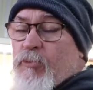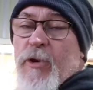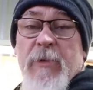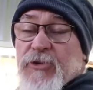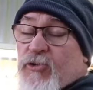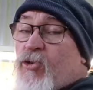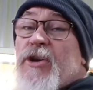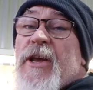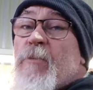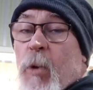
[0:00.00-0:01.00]
premature
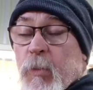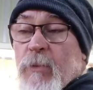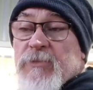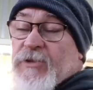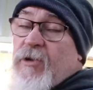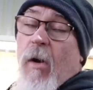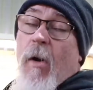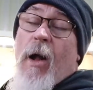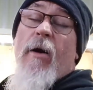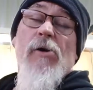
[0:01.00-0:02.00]
knee problems,
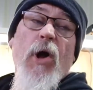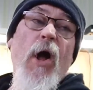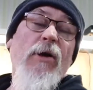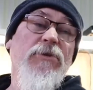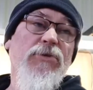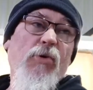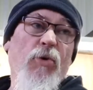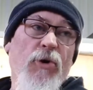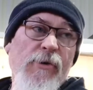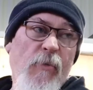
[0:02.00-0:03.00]

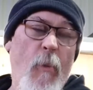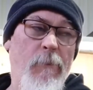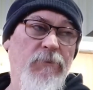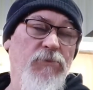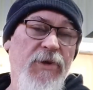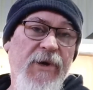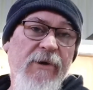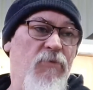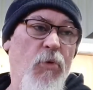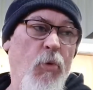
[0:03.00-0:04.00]
or you
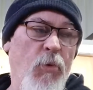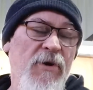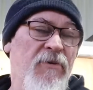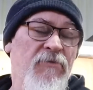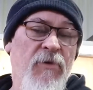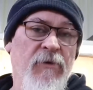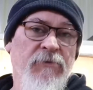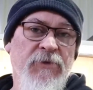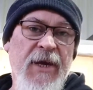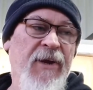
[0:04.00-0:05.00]
know,
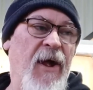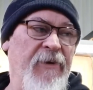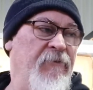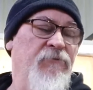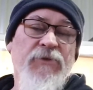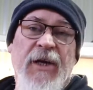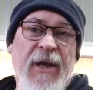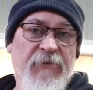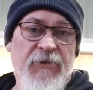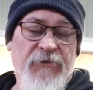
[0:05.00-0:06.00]
you're gonna
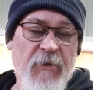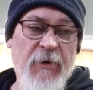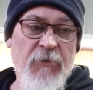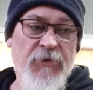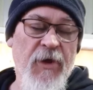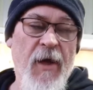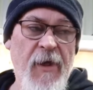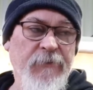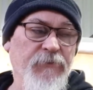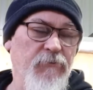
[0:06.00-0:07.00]
have to do something with it.
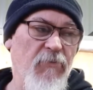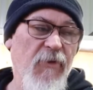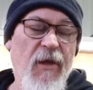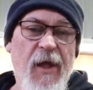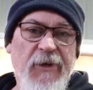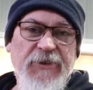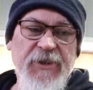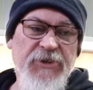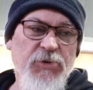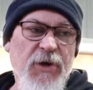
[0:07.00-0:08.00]

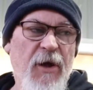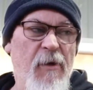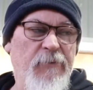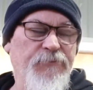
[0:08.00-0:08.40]
She's starting